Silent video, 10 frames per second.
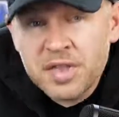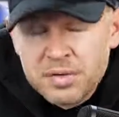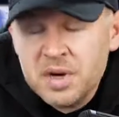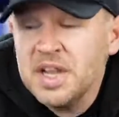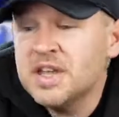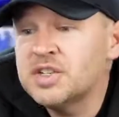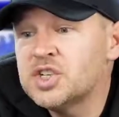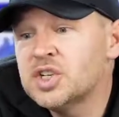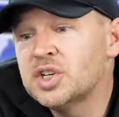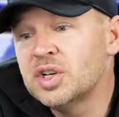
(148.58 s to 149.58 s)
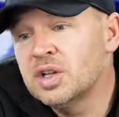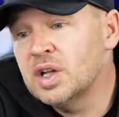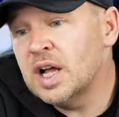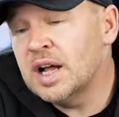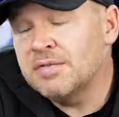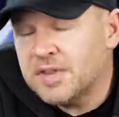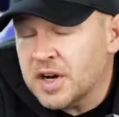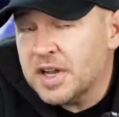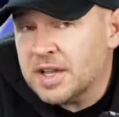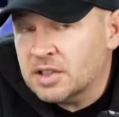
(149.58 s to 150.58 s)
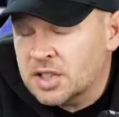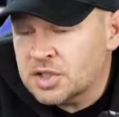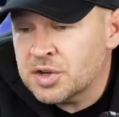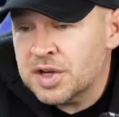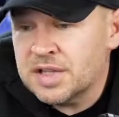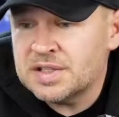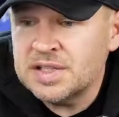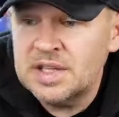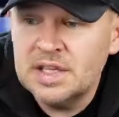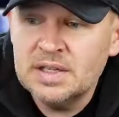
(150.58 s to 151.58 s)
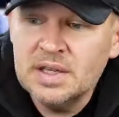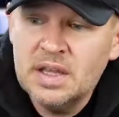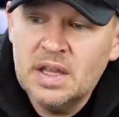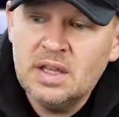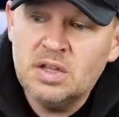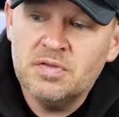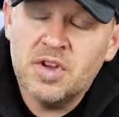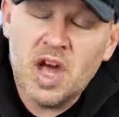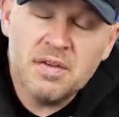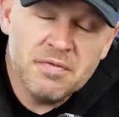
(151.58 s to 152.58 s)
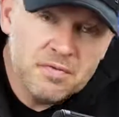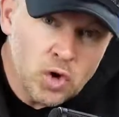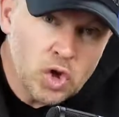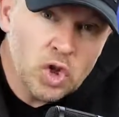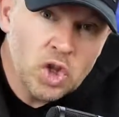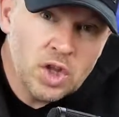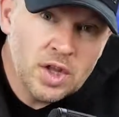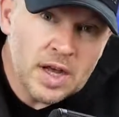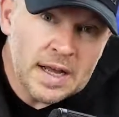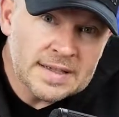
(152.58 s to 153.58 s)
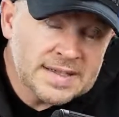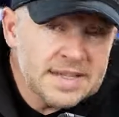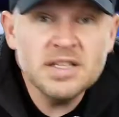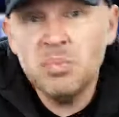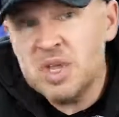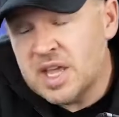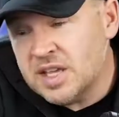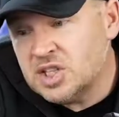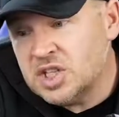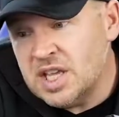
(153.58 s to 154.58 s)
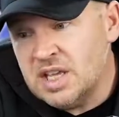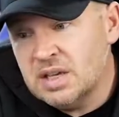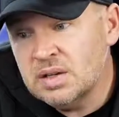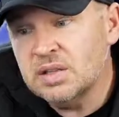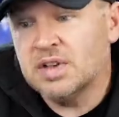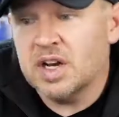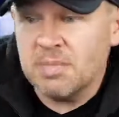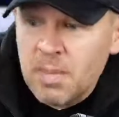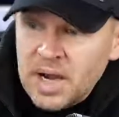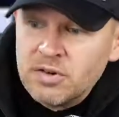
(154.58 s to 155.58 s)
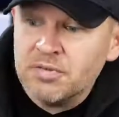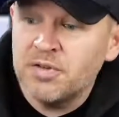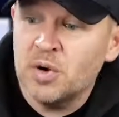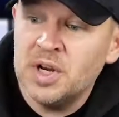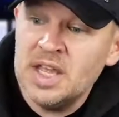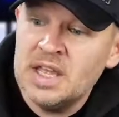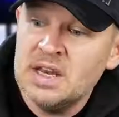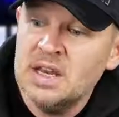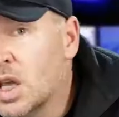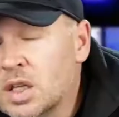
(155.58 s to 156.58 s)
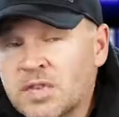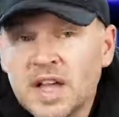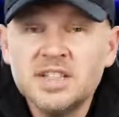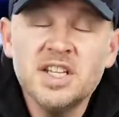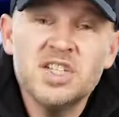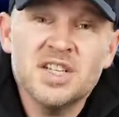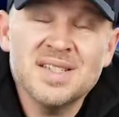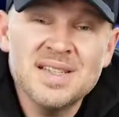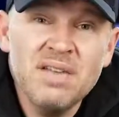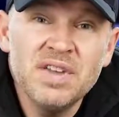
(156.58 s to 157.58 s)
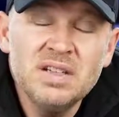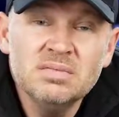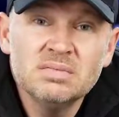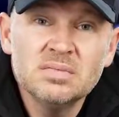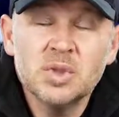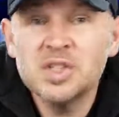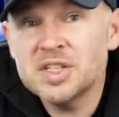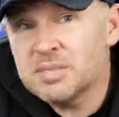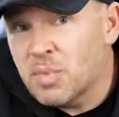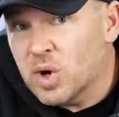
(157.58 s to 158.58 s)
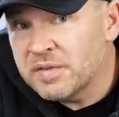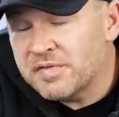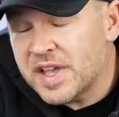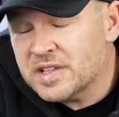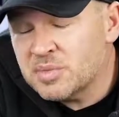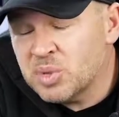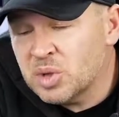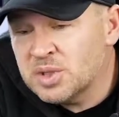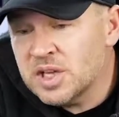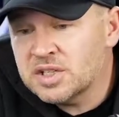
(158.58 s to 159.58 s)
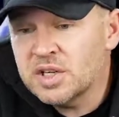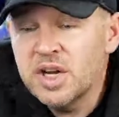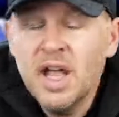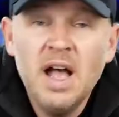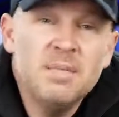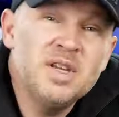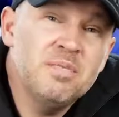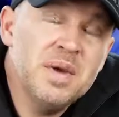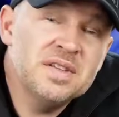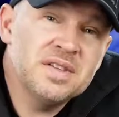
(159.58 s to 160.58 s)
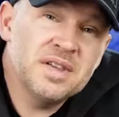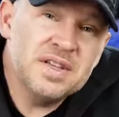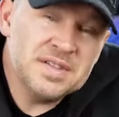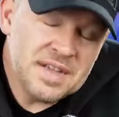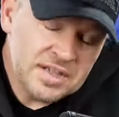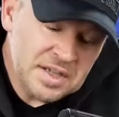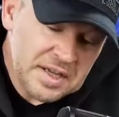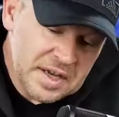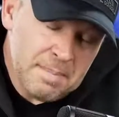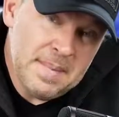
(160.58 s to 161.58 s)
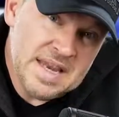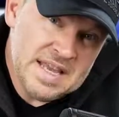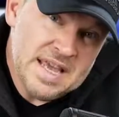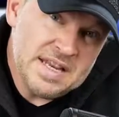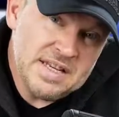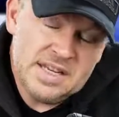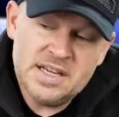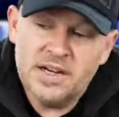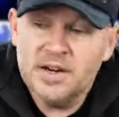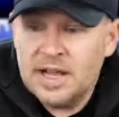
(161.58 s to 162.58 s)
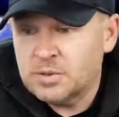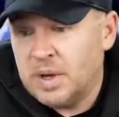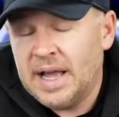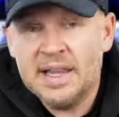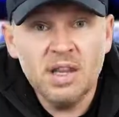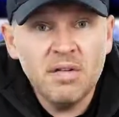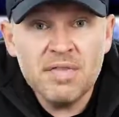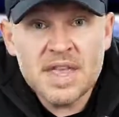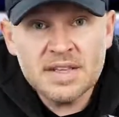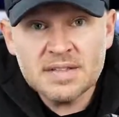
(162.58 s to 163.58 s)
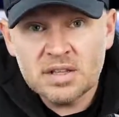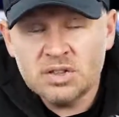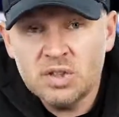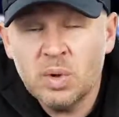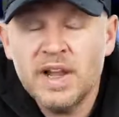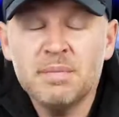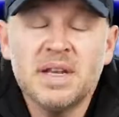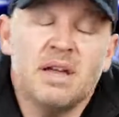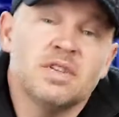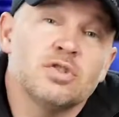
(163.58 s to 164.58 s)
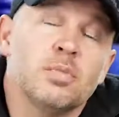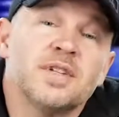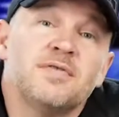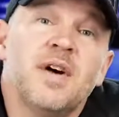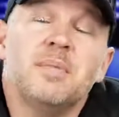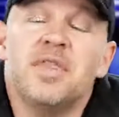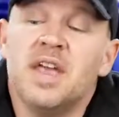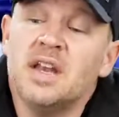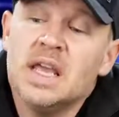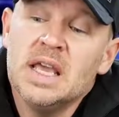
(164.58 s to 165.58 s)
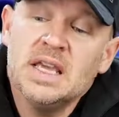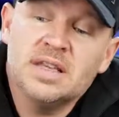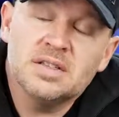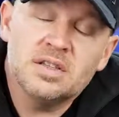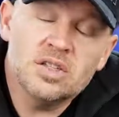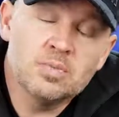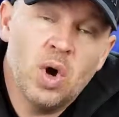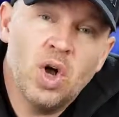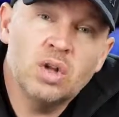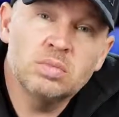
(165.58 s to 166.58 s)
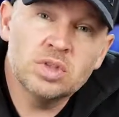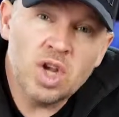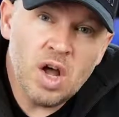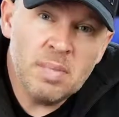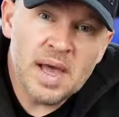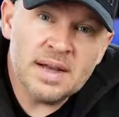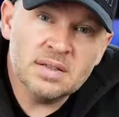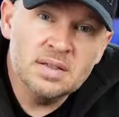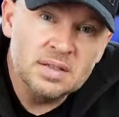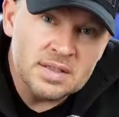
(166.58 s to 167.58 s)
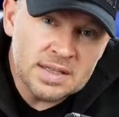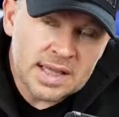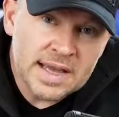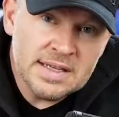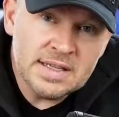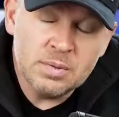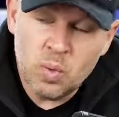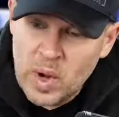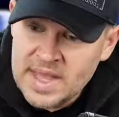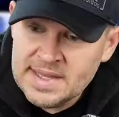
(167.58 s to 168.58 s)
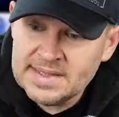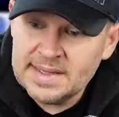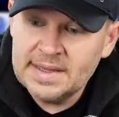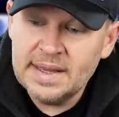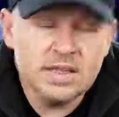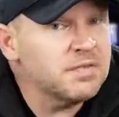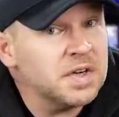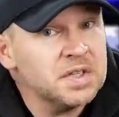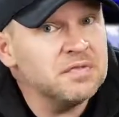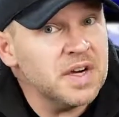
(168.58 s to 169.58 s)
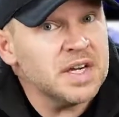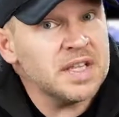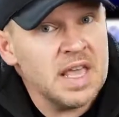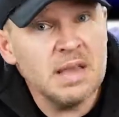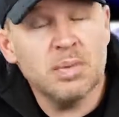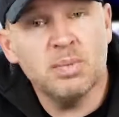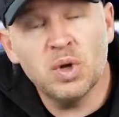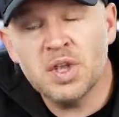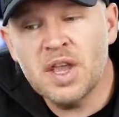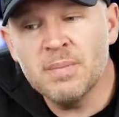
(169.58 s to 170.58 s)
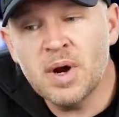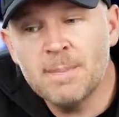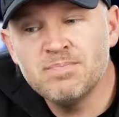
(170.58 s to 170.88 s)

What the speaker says: 3-inch vari-angle touchscreen LCD. You've got full 60p HD, you've got a microphone in, you've got Digic 7, which is a more advanced processor. I mean, you basically essentially got a mini 80D here, and that's why I love the SL2, why I've been having so much fun with it, is it's small, it's compact, it's lightweight, it's a very, very capable camera.